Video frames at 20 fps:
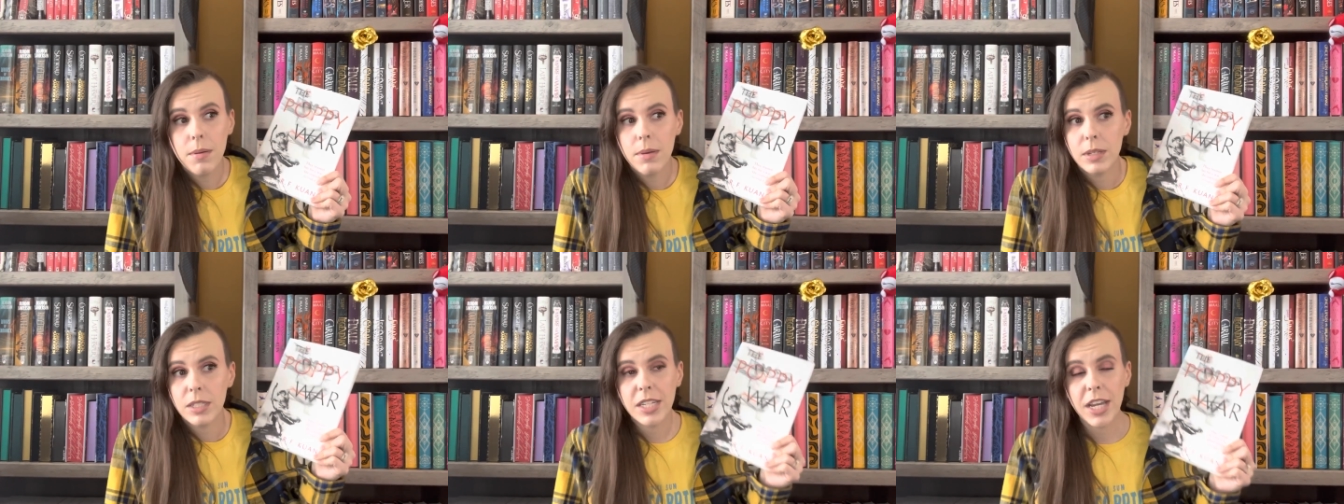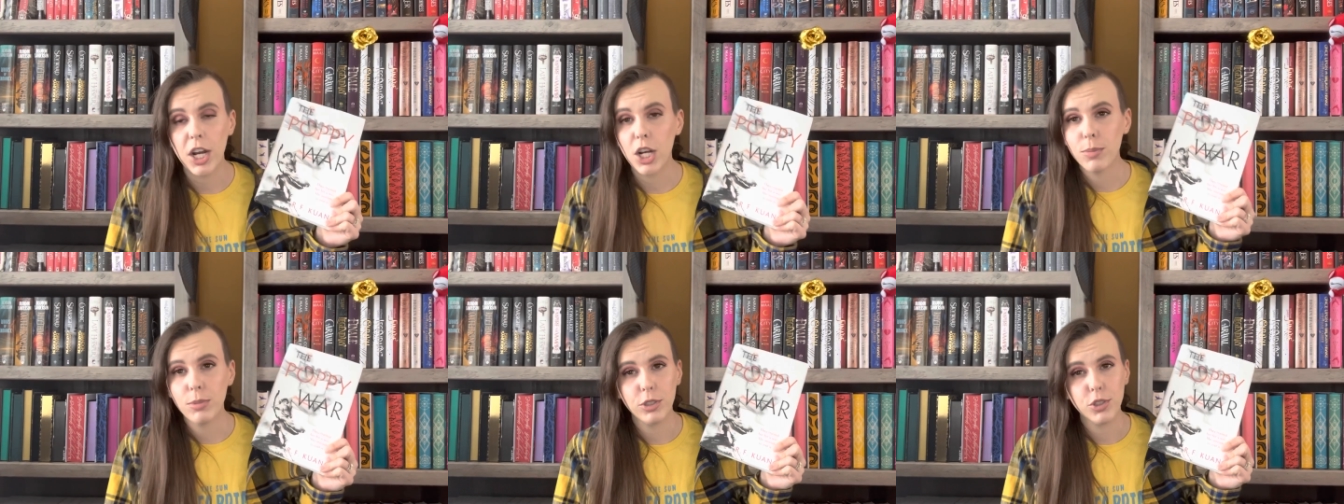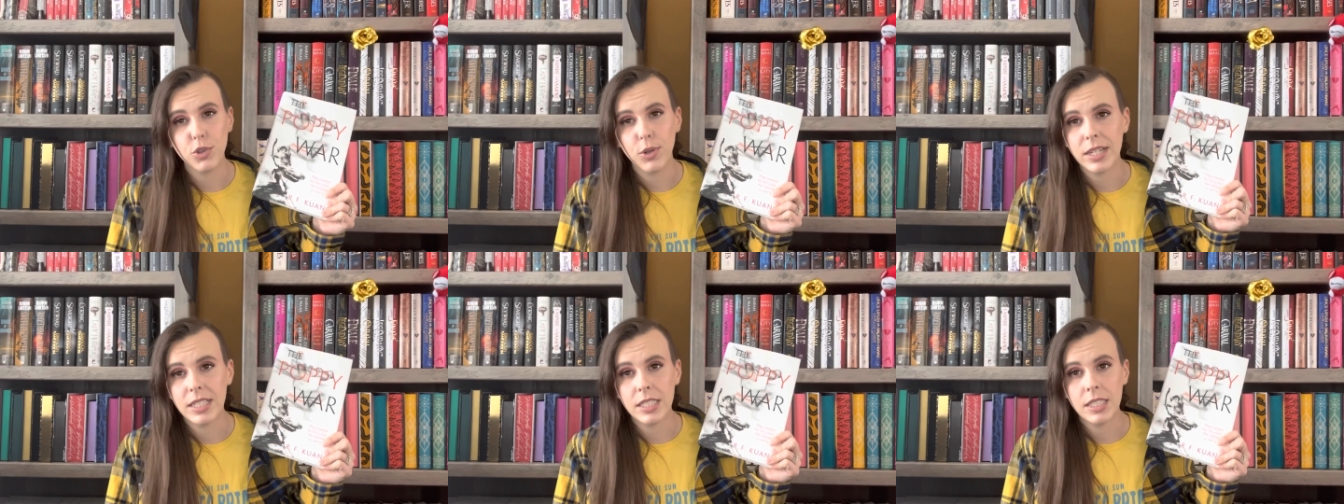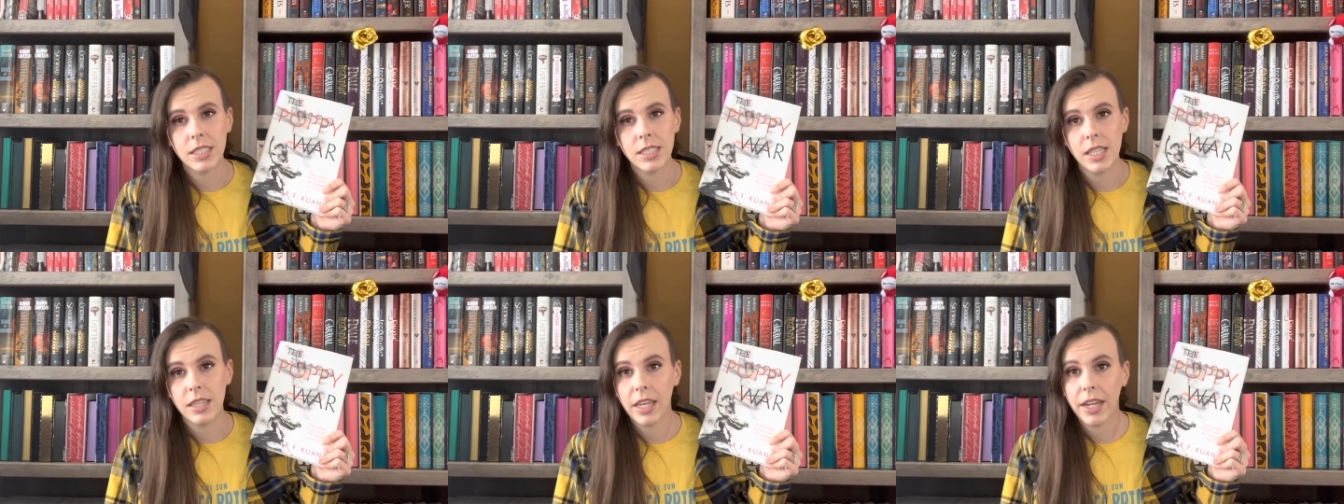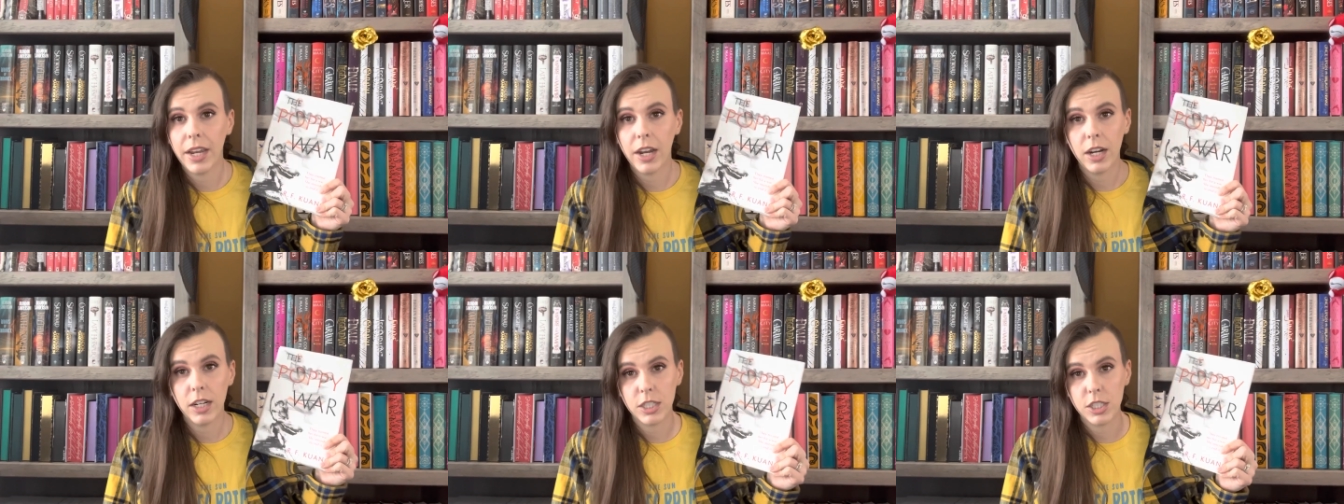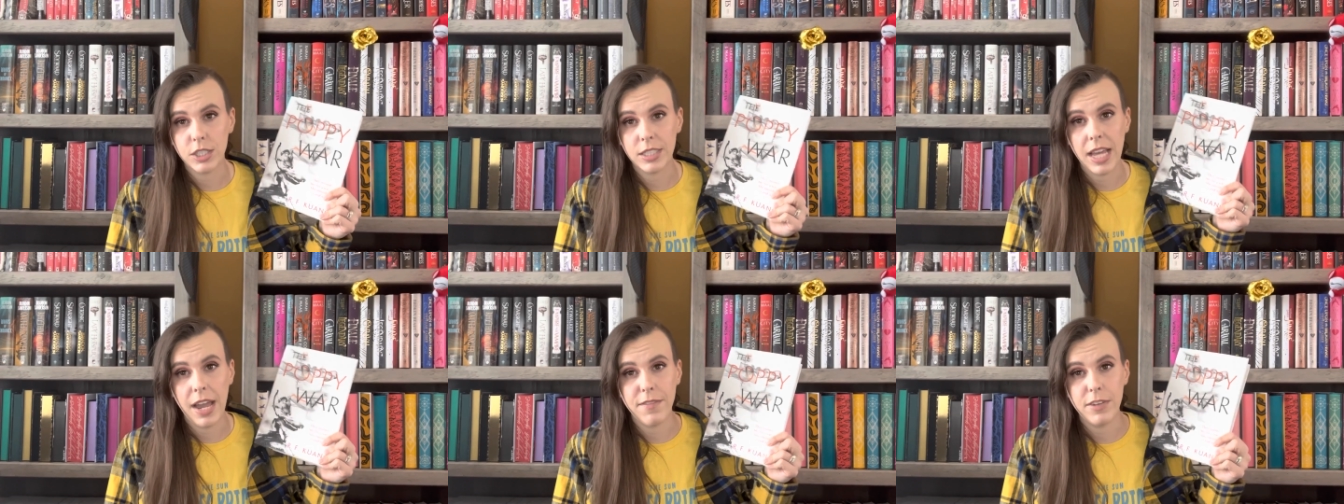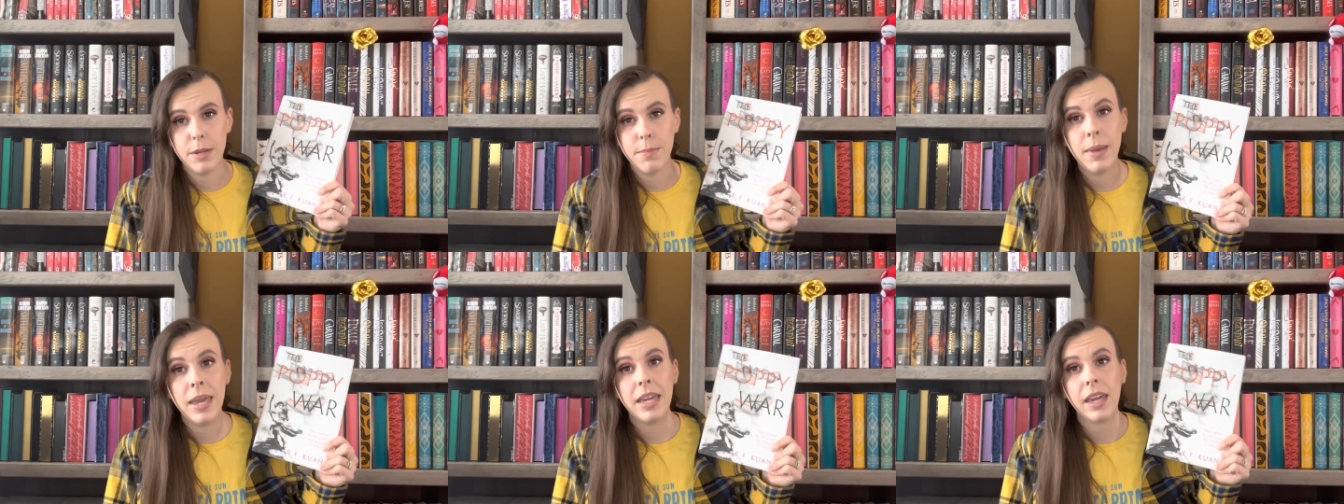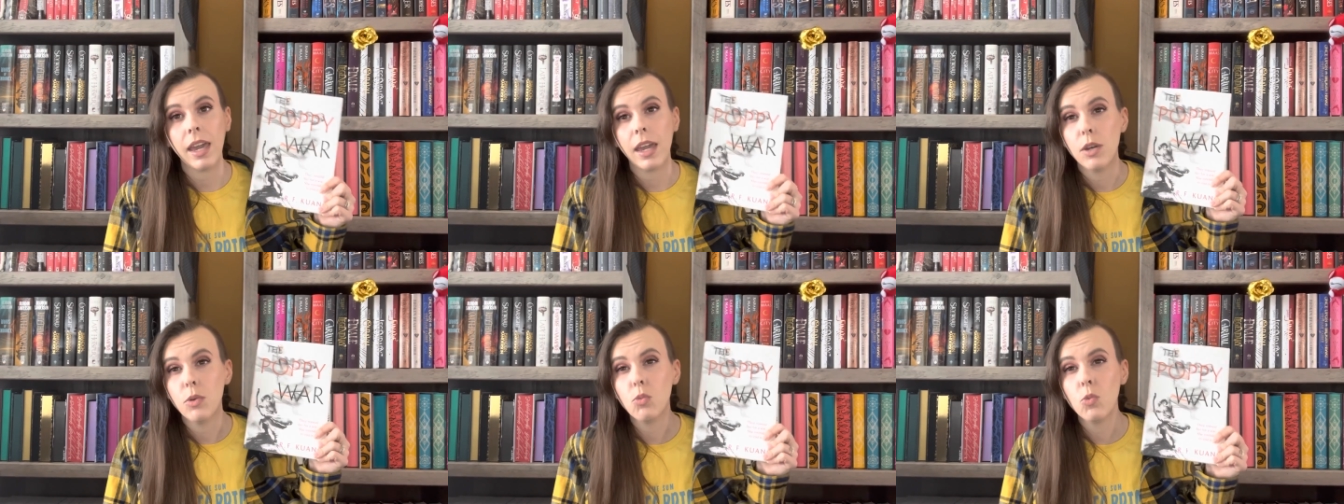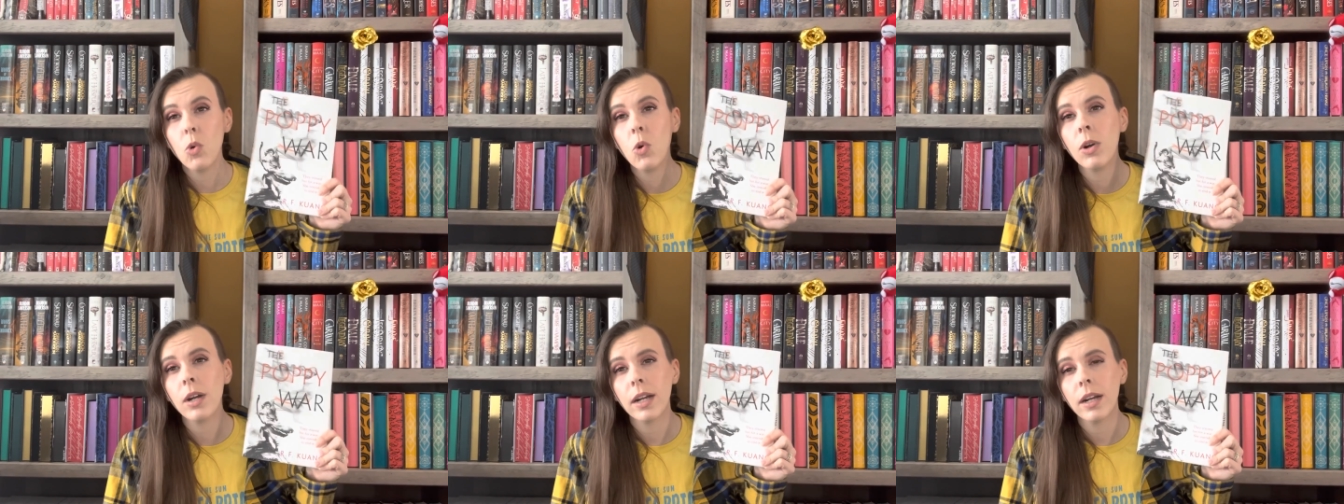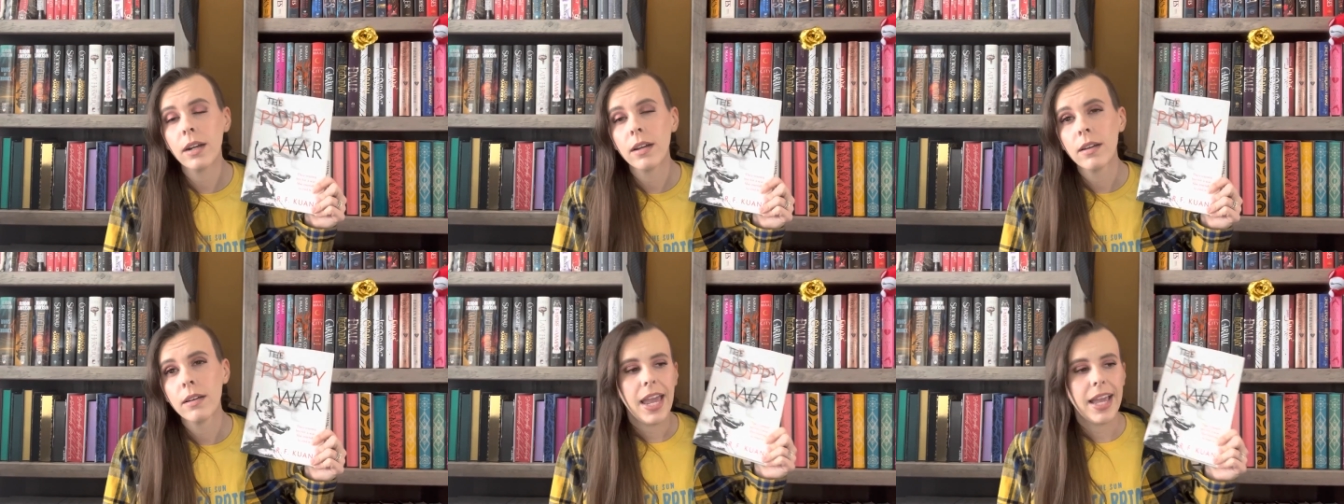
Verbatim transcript: terrible choices that the characters have to make in war,